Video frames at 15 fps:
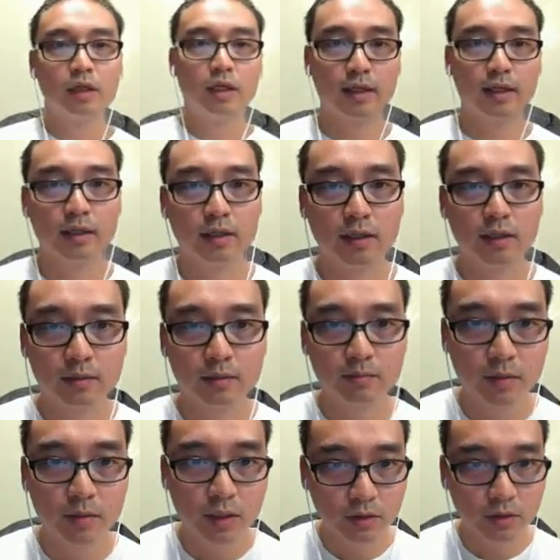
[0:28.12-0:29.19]
and
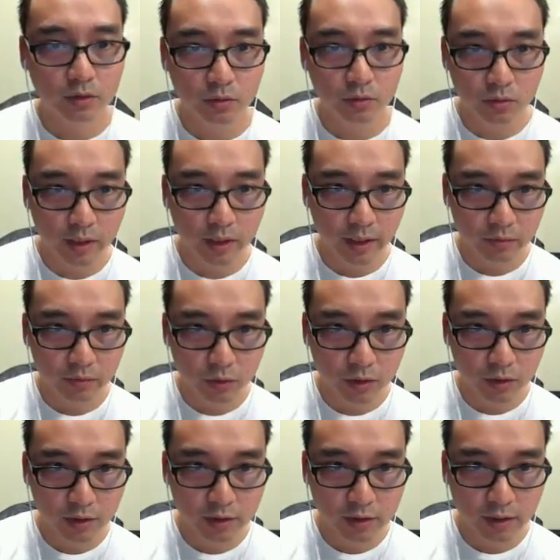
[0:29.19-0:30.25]
on Google
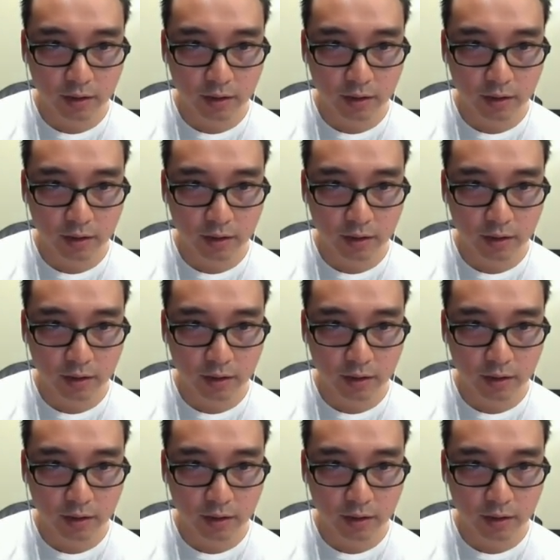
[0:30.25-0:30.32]
AdWords